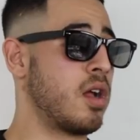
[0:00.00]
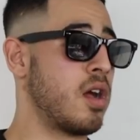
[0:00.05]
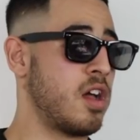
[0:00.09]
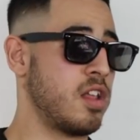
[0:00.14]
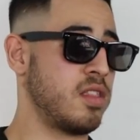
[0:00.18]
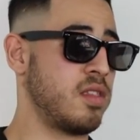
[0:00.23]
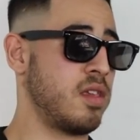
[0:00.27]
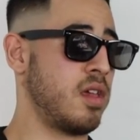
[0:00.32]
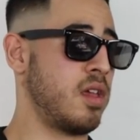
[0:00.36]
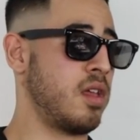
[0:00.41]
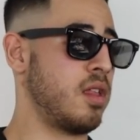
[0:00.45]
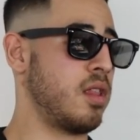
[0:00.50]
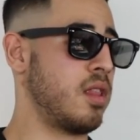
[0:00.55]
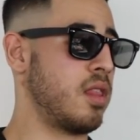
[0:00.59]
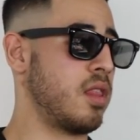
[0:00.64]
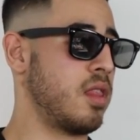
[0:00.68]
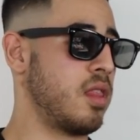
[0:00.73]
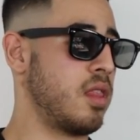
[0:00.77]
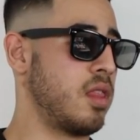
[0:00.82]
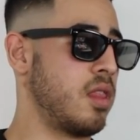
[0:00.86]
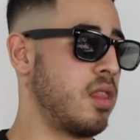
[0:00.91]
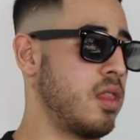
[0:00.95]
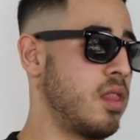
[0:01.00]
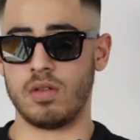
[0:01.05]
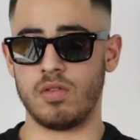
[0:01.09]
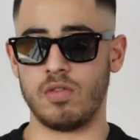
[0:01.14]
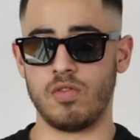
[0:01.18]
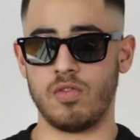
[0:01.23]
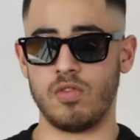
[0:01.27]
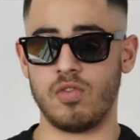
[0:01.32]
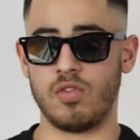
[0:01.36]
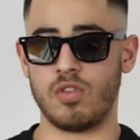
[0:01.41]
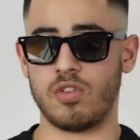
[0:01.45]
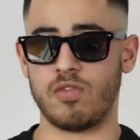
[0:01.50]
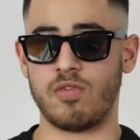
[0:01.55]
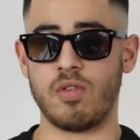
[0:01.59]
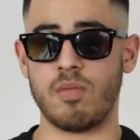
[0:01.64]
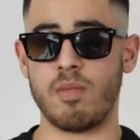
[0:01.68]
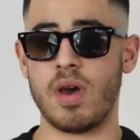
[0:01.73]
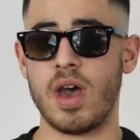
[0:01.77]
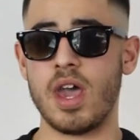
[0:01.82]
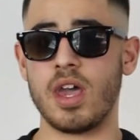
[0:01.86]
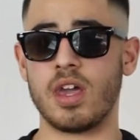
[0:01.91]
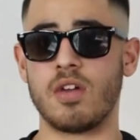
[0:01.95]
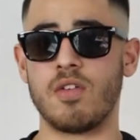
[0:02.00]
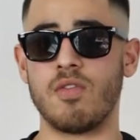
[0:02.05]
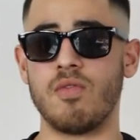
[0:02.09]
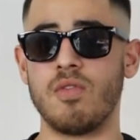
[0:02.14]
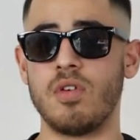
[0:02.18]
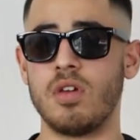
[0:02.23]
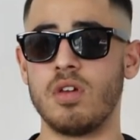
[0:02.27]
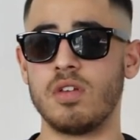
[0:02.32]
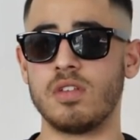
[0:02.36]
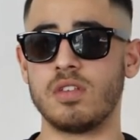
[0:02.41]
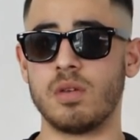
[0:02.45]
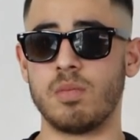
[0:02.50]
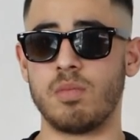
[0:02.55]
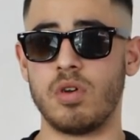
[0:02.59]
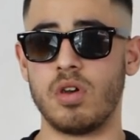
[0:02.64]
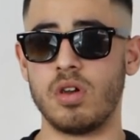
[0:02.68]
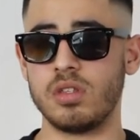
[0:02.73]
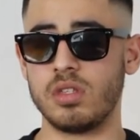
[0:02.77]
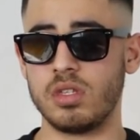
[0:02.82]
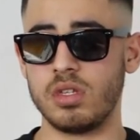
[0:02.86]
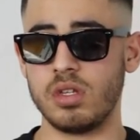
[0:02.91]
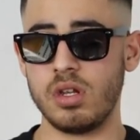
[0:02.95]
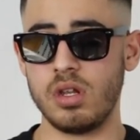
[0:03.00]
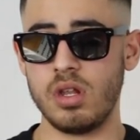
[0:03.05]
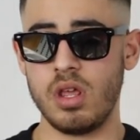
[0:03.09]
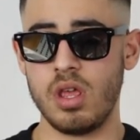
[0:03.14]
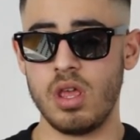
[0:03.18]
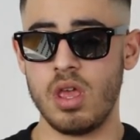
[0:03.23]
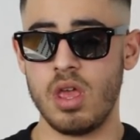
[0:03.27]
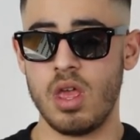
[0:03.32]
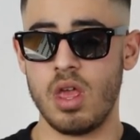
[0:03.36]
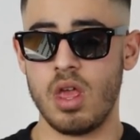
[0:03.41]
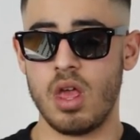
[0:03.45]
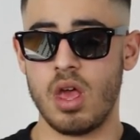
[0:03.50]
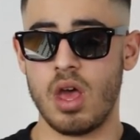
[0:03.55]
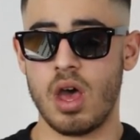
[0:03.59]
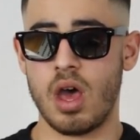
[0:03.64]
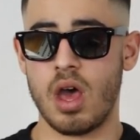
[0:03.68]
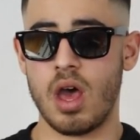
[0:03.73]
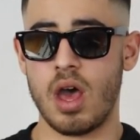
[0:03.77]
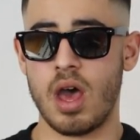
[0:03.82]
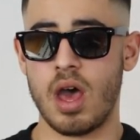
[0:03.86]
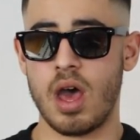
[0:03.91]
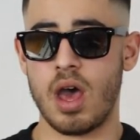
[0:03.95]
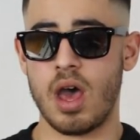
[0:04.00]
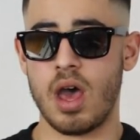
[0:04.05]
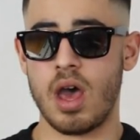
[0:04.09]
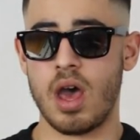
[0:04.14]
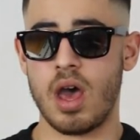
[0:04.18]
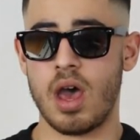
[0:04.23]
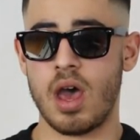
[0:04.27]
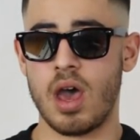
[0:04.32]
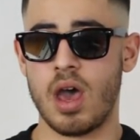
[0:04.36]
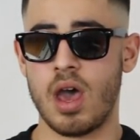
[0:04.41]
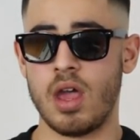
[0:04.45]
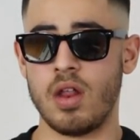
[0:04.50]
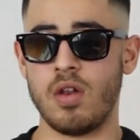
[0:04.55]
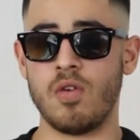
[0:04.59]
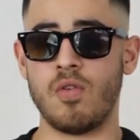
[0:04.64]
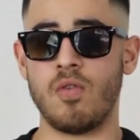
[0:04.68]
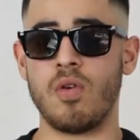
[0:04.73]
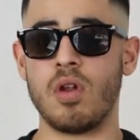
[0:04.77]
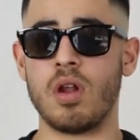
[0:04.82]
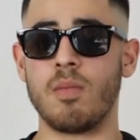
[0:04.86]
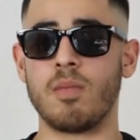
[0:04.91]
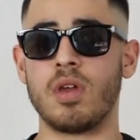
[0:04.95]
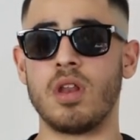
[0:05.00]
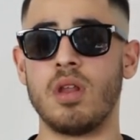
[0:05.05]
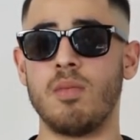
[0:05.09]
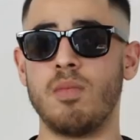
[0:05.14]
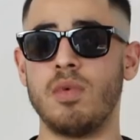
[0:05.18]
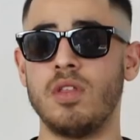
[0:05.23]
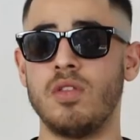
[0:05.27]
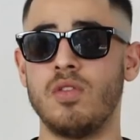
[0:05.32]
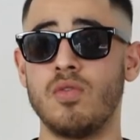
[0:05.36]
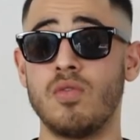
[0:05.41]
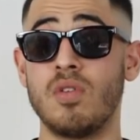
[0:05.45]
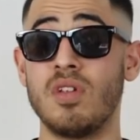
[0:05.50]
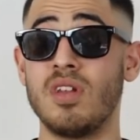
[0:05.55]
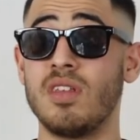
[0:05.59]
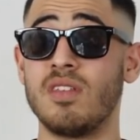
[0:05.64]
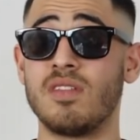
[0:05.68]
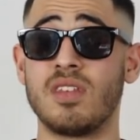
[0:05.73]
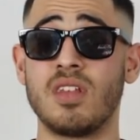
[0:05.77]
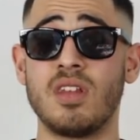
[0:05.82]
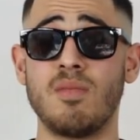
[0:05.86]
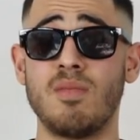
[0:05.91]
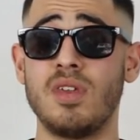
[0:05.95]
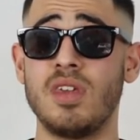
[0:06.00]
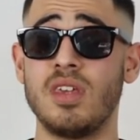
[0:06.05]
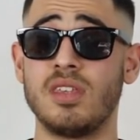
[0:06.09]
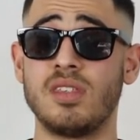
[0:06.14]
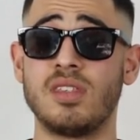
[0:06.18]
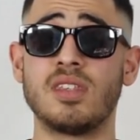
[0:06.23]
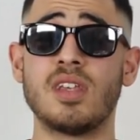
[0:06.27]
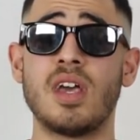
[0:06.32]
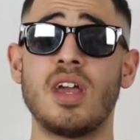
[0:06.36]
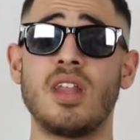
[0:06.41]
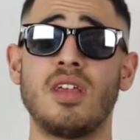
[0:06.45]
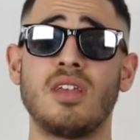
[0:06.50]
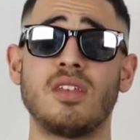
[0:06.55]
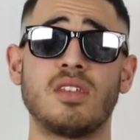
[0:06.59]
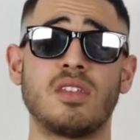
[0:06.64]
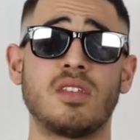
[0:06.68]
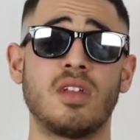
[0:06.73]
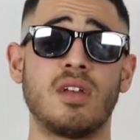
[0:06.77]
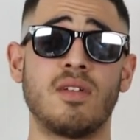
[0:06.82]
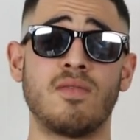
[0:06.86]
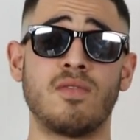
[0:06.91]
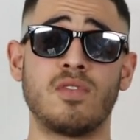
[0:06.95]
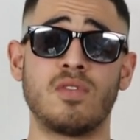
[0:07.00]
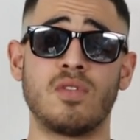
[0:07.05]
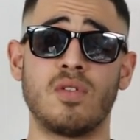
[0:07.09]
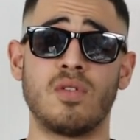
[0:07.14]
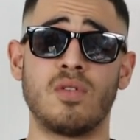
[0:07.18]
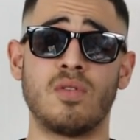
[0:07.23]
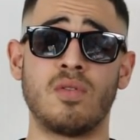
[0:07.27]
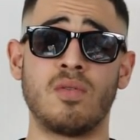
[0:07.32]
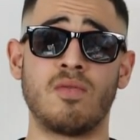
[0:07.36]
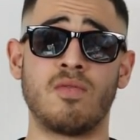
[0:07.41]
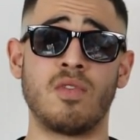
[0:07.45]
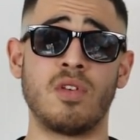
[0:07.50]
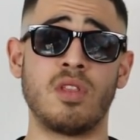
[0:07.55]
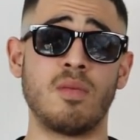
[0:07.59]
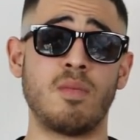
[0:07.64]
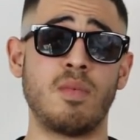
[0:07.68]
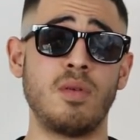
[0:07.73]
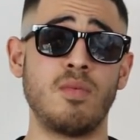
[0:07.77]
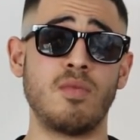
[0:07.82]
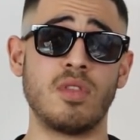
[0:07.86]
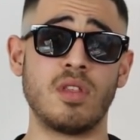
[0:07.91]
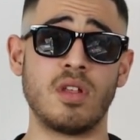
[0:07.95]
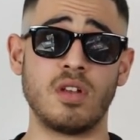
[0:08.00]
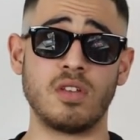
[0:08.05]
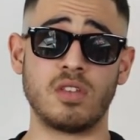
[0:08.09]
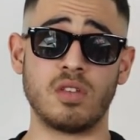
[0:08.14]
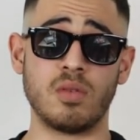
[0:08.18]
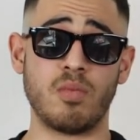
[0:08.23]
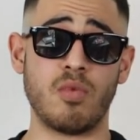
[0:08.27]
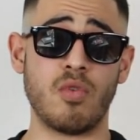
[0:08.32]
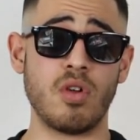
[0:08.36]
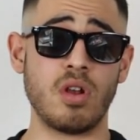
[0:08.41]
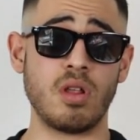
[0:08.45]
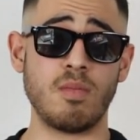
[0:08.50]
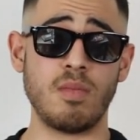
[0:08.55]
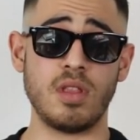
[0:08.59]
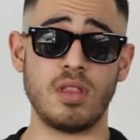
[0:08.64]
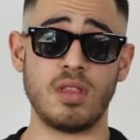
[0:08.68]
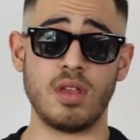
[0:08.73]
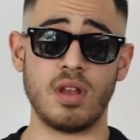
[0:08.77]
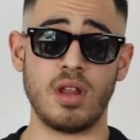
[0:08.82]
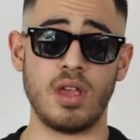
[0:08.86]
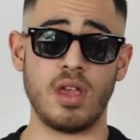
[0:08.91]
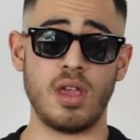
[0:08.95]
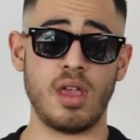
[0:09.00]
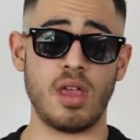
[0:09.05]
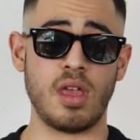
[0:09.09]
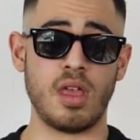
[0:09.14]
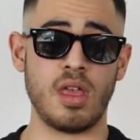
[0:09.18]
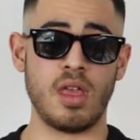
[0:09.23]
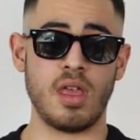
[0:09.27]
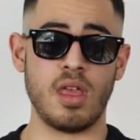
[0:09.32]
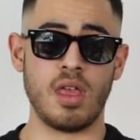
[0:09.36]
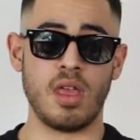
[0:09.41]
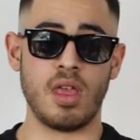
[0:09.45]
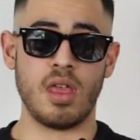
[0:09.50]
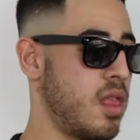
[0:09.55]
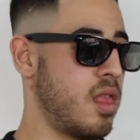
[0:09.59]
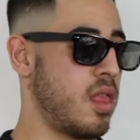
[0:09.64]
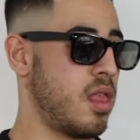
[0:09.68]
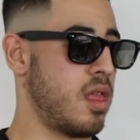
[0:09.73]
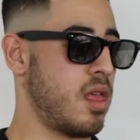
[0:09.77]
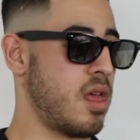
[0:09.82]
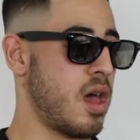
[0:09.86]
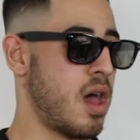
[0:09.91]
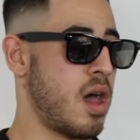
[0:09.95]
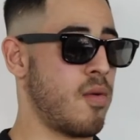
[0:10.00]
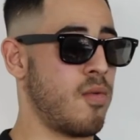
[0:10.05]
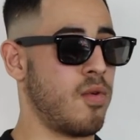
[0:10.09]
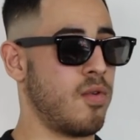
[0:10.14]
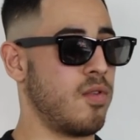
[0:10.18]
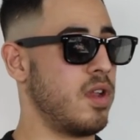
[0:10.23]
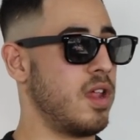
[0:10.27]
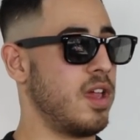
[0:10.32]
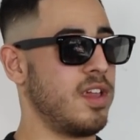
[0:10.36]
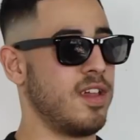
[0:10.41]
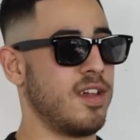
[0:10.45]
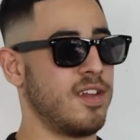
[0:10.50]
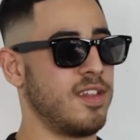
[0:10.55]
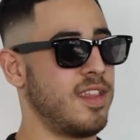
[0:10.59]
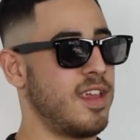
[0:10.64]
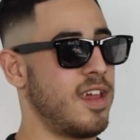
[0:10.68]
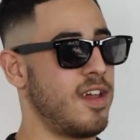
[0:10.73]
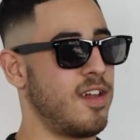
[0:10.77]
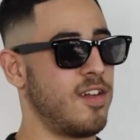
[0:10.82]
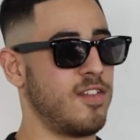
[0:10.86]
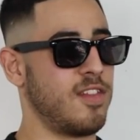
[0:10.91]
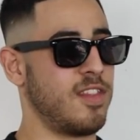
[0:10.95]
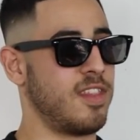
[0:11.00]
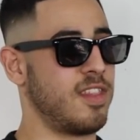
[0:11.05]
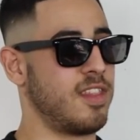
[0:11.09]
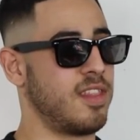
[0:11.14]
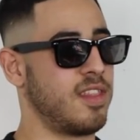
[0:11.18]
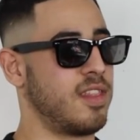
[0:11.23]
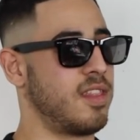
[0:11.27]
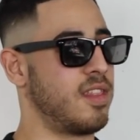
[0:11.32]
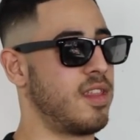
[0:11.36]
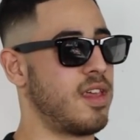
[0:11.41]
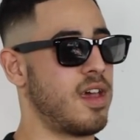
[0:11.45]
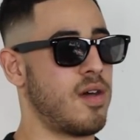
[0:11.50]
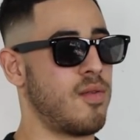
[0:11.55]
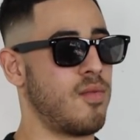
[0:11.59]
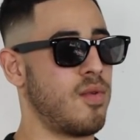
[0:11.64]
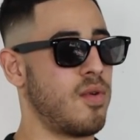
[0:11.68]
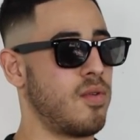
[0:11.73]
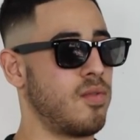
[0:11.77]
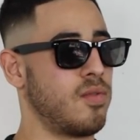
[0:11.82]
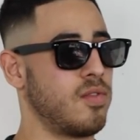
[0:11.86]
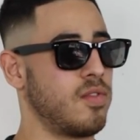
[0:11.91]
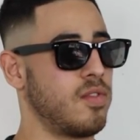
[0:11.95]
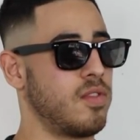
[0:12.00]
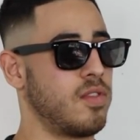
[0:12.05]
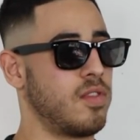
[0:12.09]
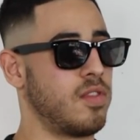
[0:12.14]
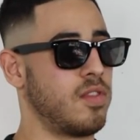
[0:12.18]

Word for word: of content just for my career as a person. I know what I'm gonna be doing, and it's gonna be exciting stuff. So, for the people that are supporting me today, I won't let y'all down. I won't.